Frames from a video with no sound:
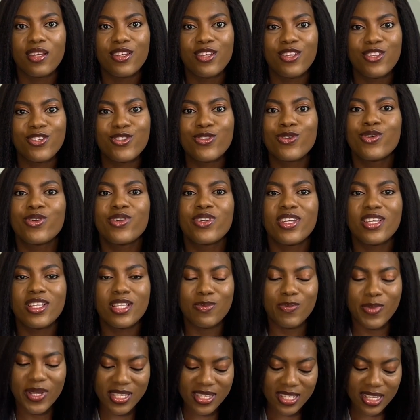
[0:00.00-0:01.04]
So it's
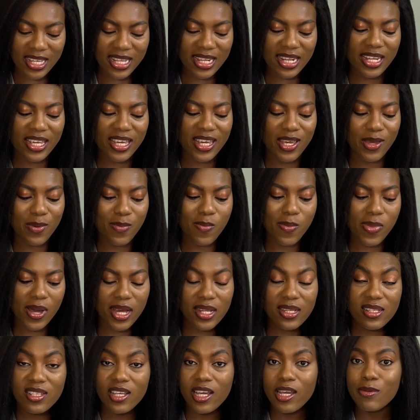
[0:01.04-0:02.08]
basically
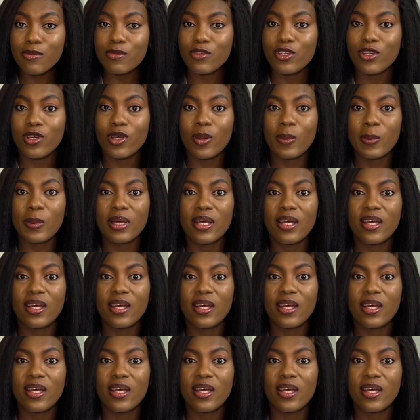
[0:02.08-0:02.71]
part-time job.